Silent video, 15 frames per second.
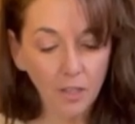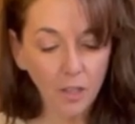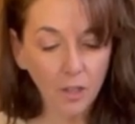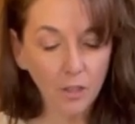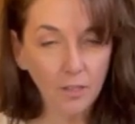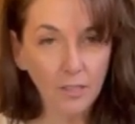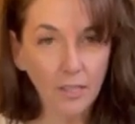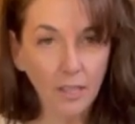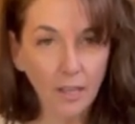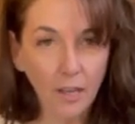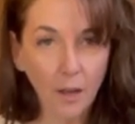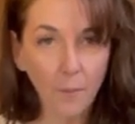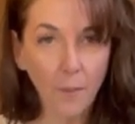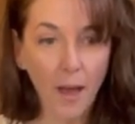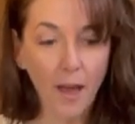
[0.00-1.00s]
You'll see it
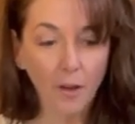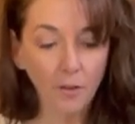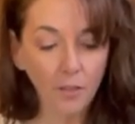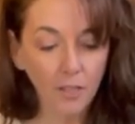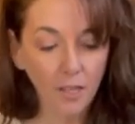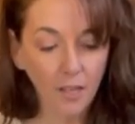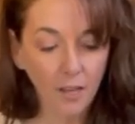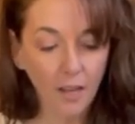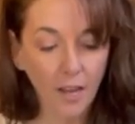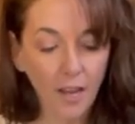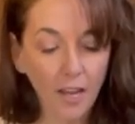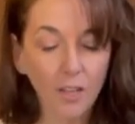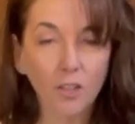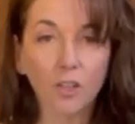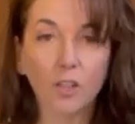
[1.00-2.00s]
come out
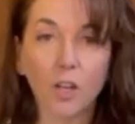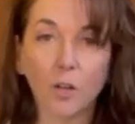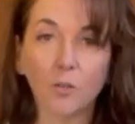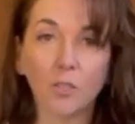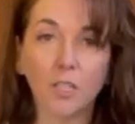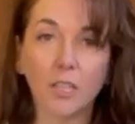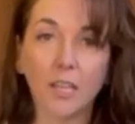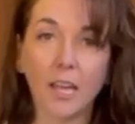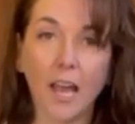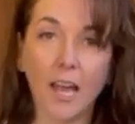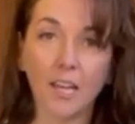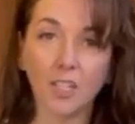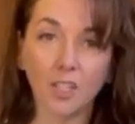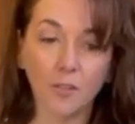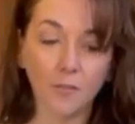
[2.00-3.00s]
and you'll go to the
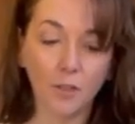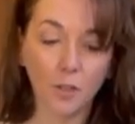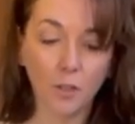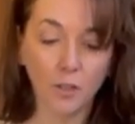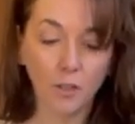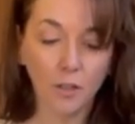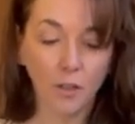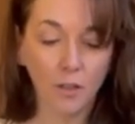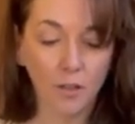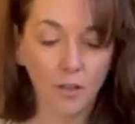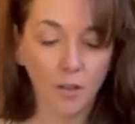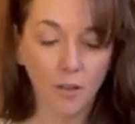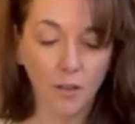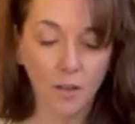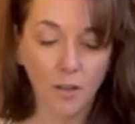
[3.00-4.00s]
edge of your
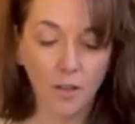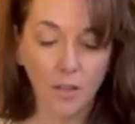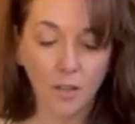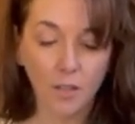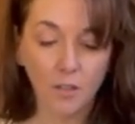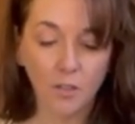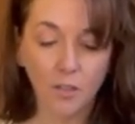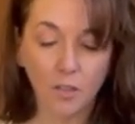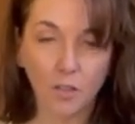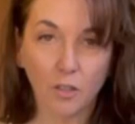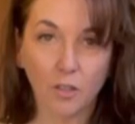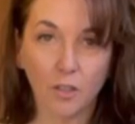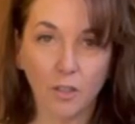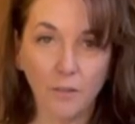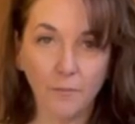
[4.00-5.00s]

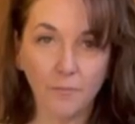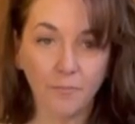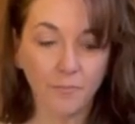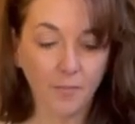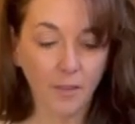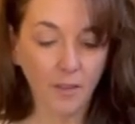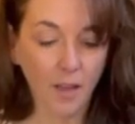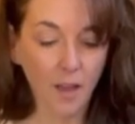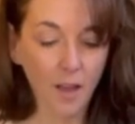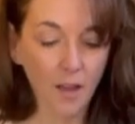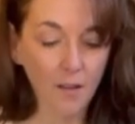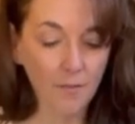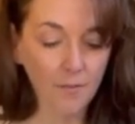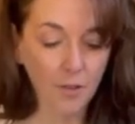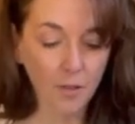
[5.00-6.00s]
circle
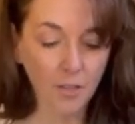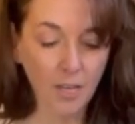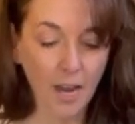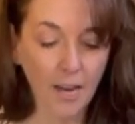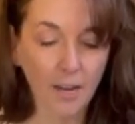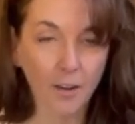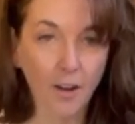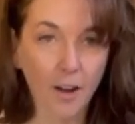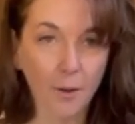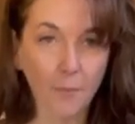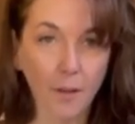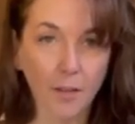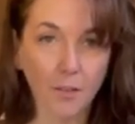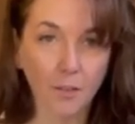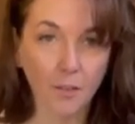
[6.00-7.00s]
of your diagram
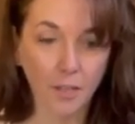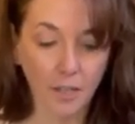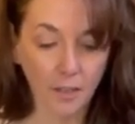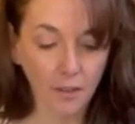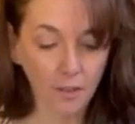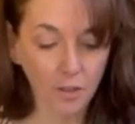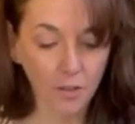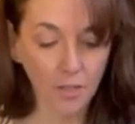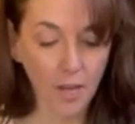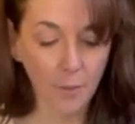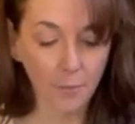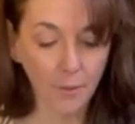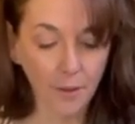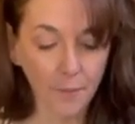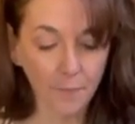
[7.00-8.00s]
underneath your
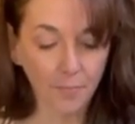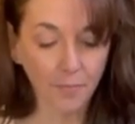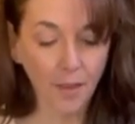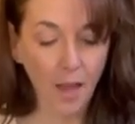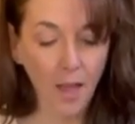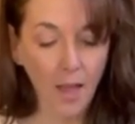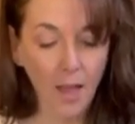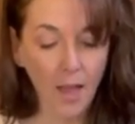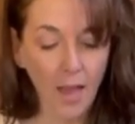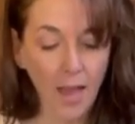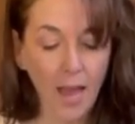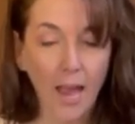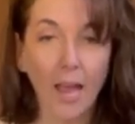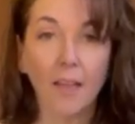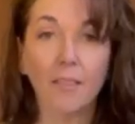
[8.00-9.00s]
template.
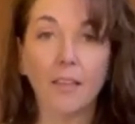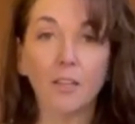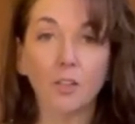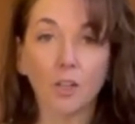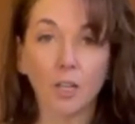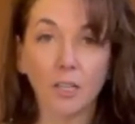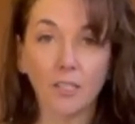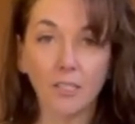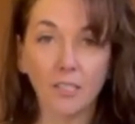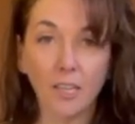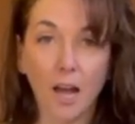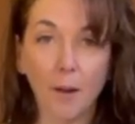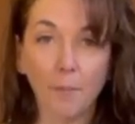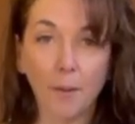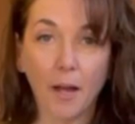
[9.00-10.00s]
And then you're gonna
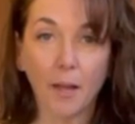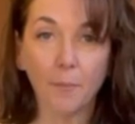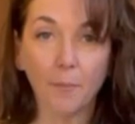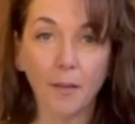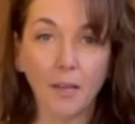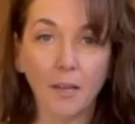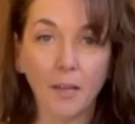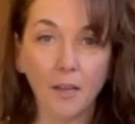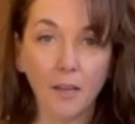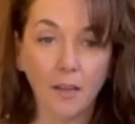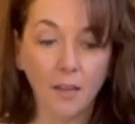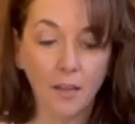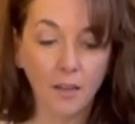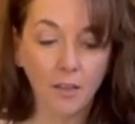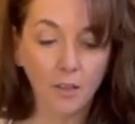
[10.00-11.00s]
stop piping
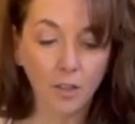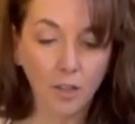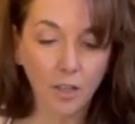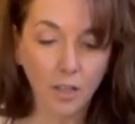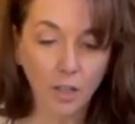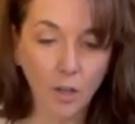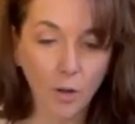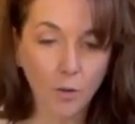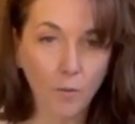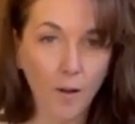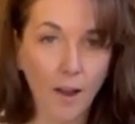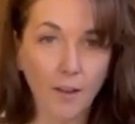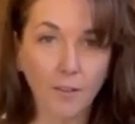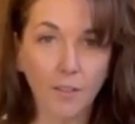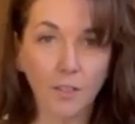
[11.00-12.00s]
you're gonna go
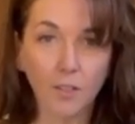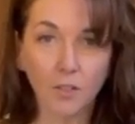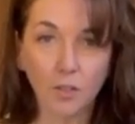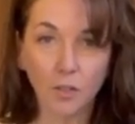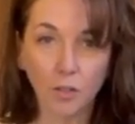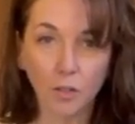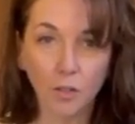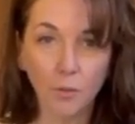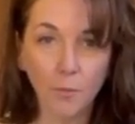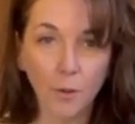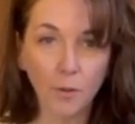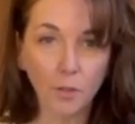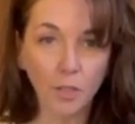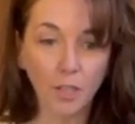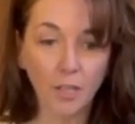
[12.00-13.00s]
around in a circle
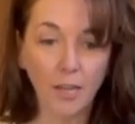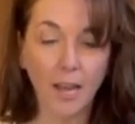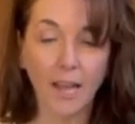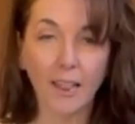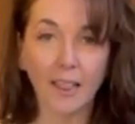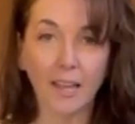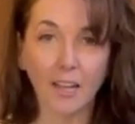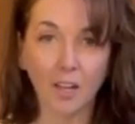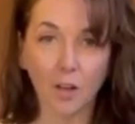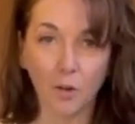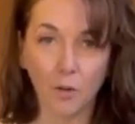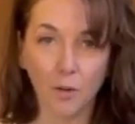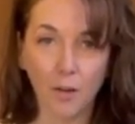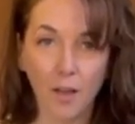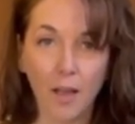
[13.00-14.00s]
motion and let go
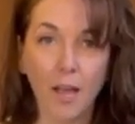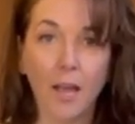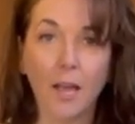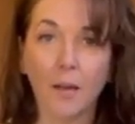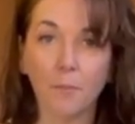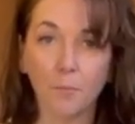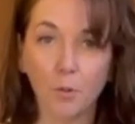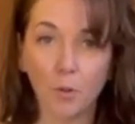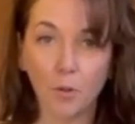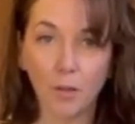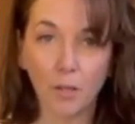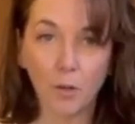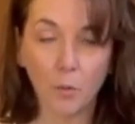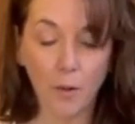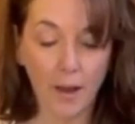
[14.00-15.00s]
and pull
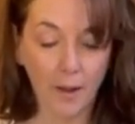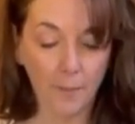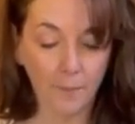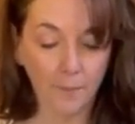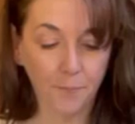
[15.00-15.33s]
it away.